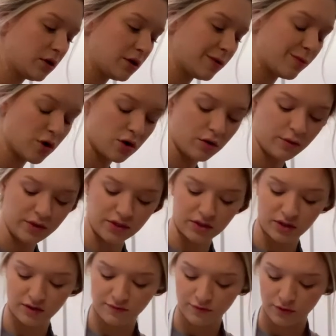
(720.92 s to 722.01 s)
I'm always
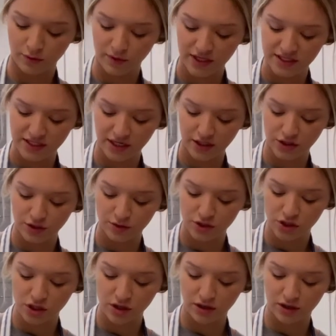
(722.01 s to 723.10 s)
looking for the ways that I can do a
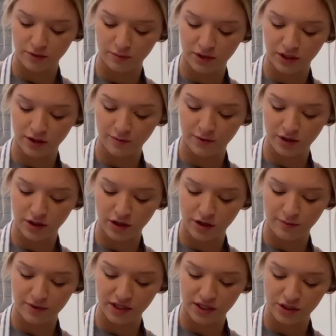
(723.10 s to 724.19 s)
chocolate and peanut butter
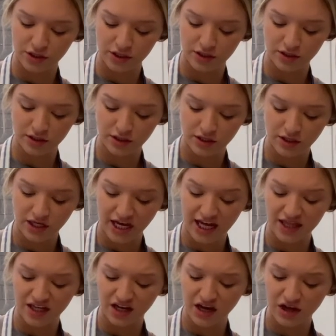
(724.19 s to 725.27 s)
combination.
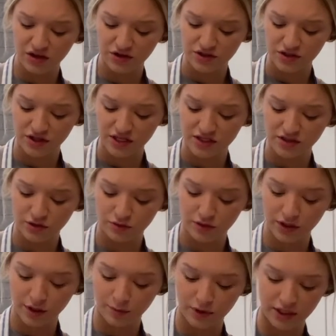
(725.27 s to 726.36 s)
And the colors on this are
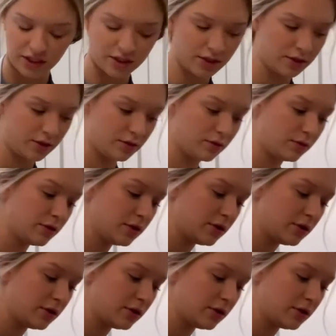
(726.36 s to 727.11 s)
really pretty too.